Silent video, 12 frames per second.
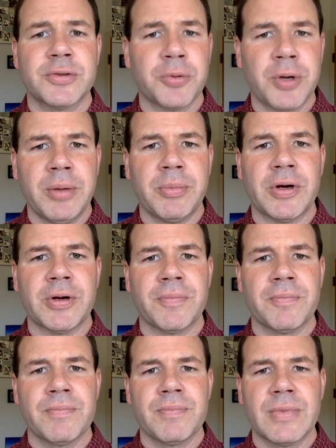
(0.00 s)
Kramer,
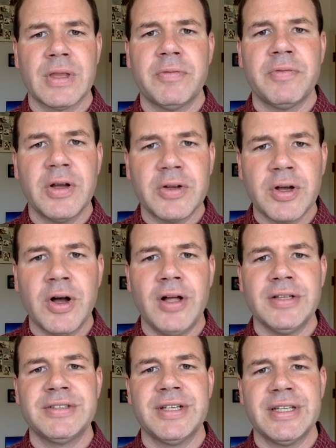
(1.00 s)
felt
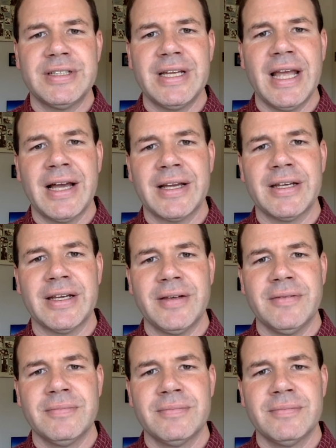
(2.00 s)
called to the diaconate.